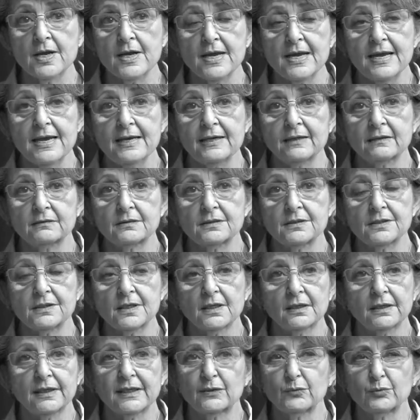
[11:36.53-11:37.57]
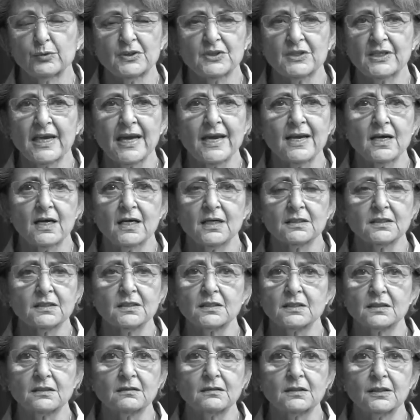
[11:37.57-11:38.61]
And it was
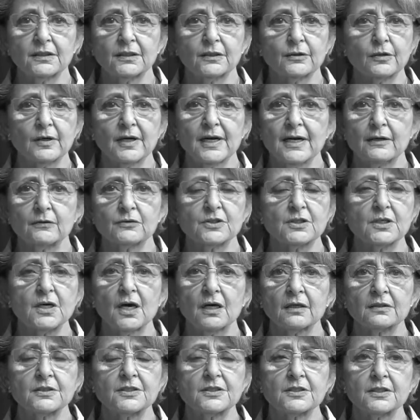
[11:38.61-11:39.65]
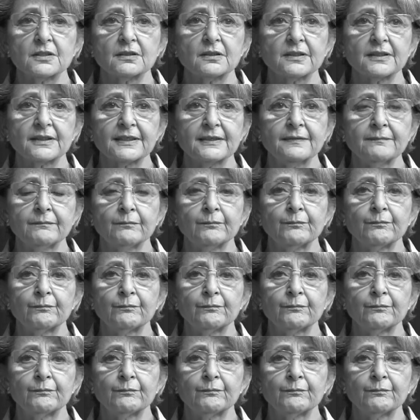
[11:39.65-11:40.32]
chaos in her house constantly.